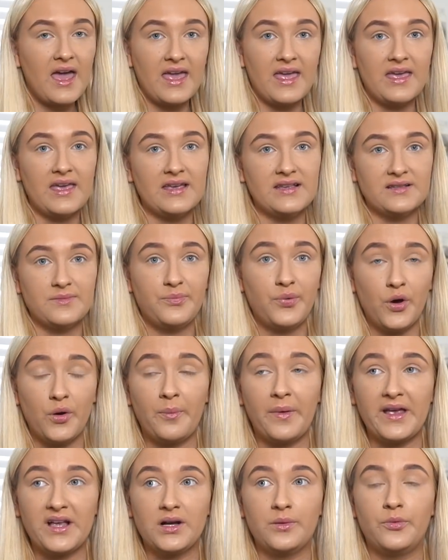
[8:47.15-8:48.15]
is put
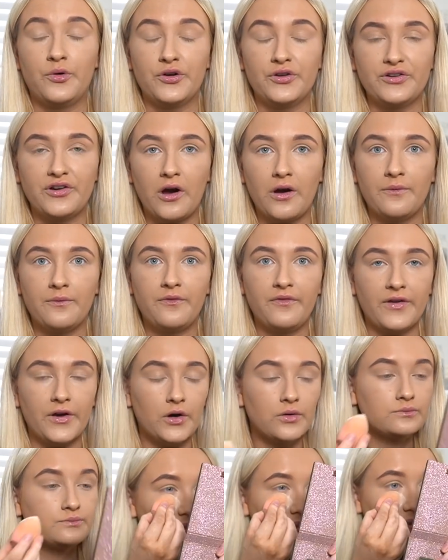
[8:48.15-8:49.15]
makeup on and go and film.